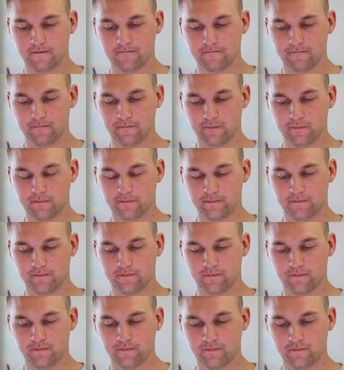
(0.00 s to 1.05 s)

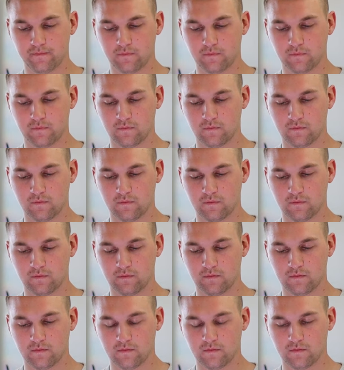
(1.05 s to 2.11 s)

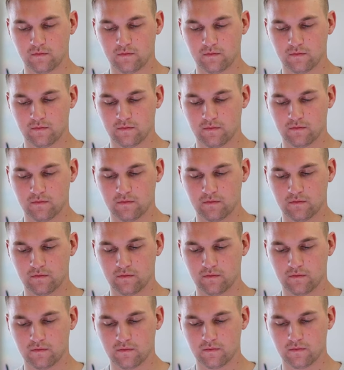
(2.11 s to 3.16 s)

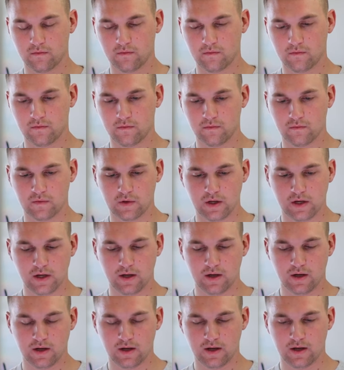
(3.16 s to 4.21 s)

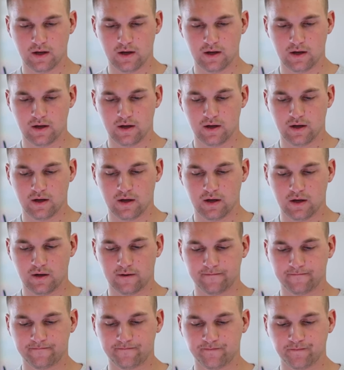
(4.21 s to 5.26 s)
Nothing is said.